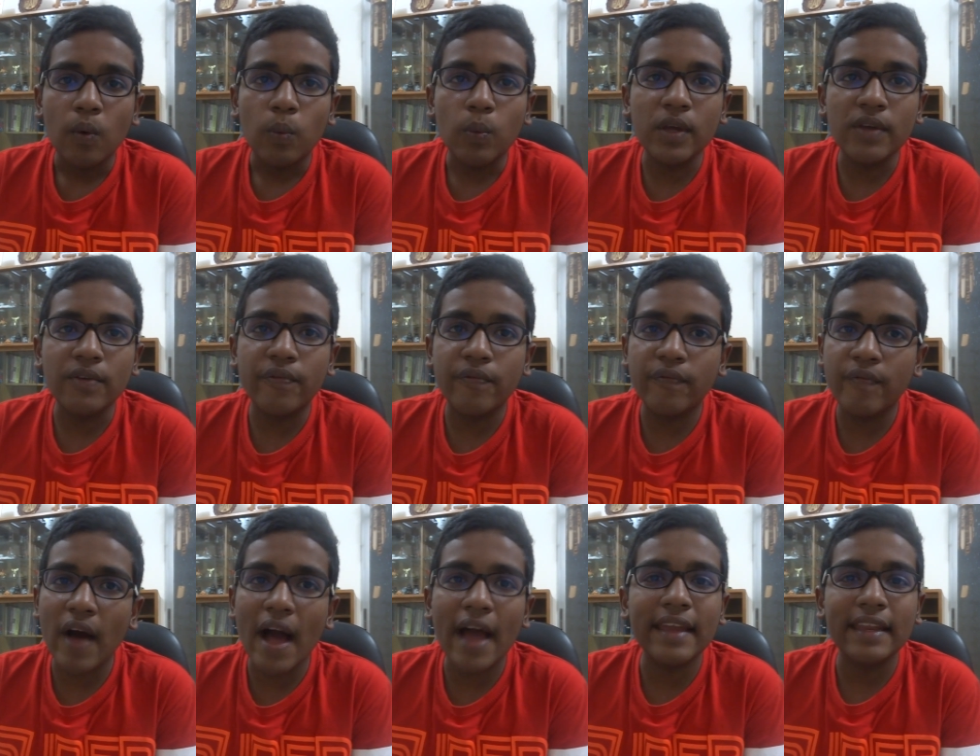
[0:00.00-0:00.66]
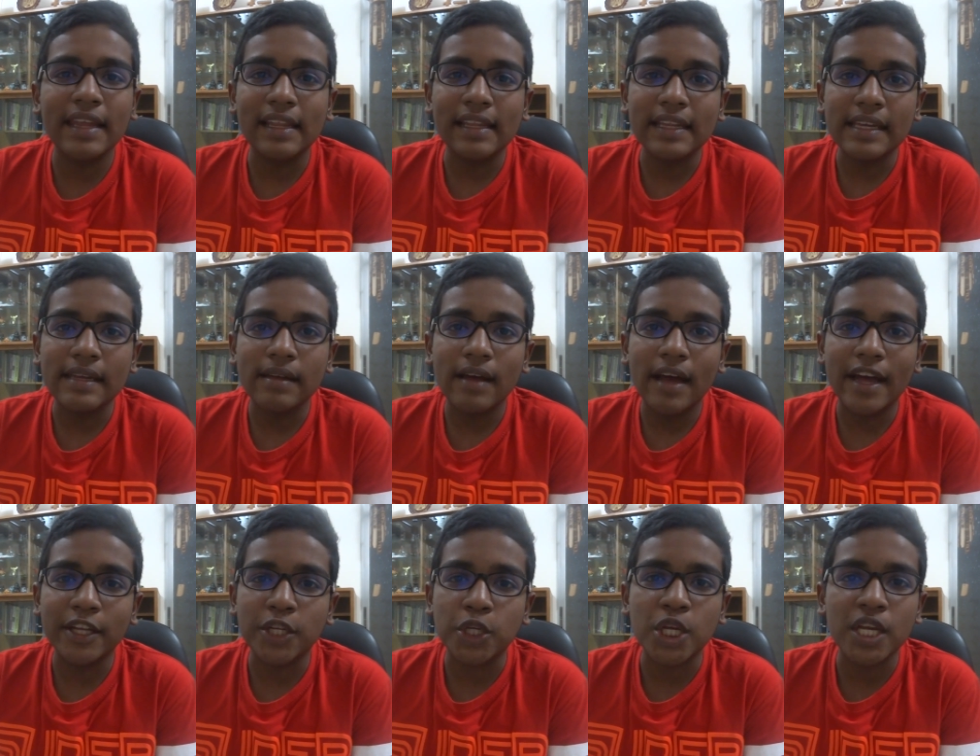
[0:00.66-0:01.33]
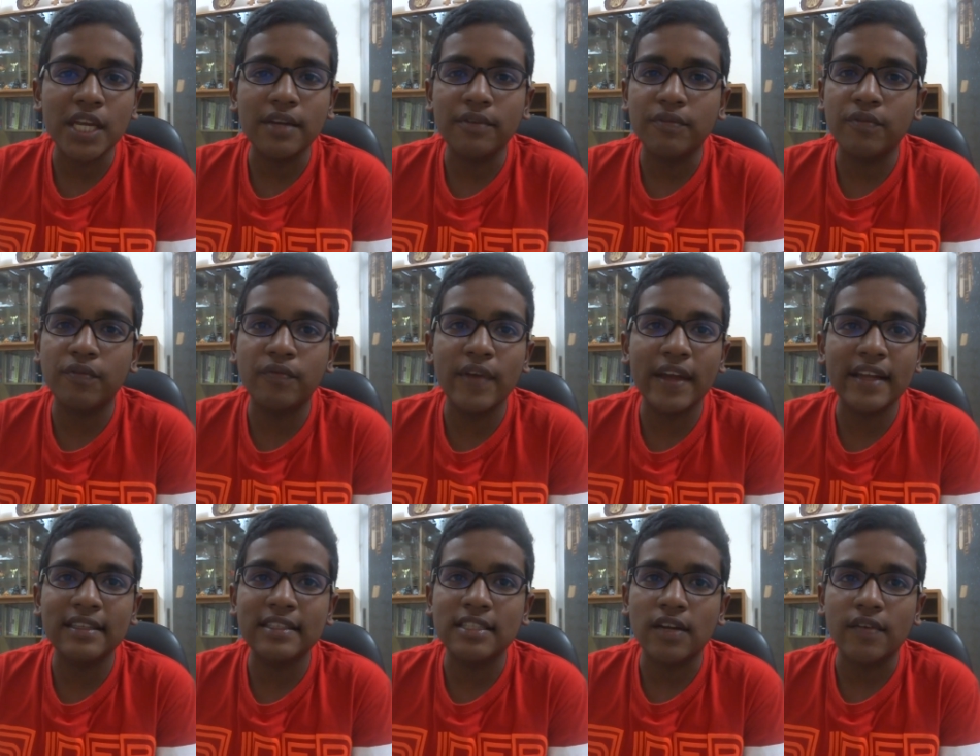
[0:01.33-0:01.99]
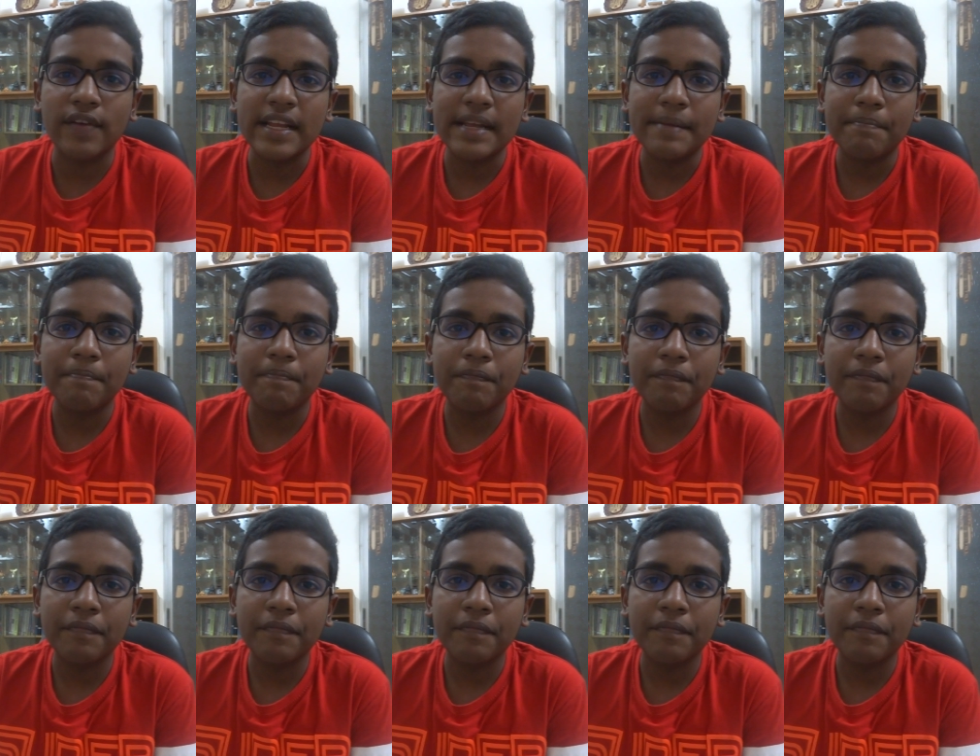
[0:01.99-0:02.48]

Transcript: we finally achieved victory.